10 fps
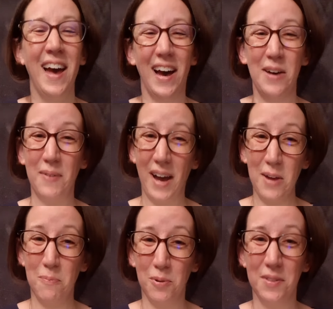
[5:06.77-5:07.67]

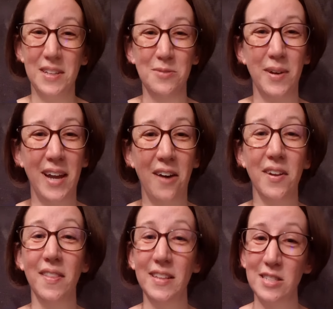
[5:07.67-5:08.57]
I pulled this one out,
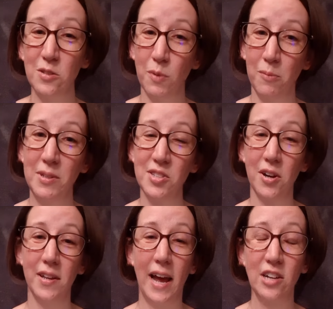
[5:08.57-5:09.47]
and this is when we
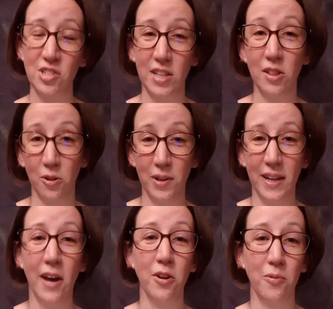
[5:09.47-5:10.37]
started actually learning
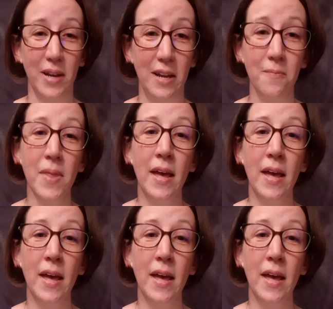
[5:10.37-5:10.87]
how to read.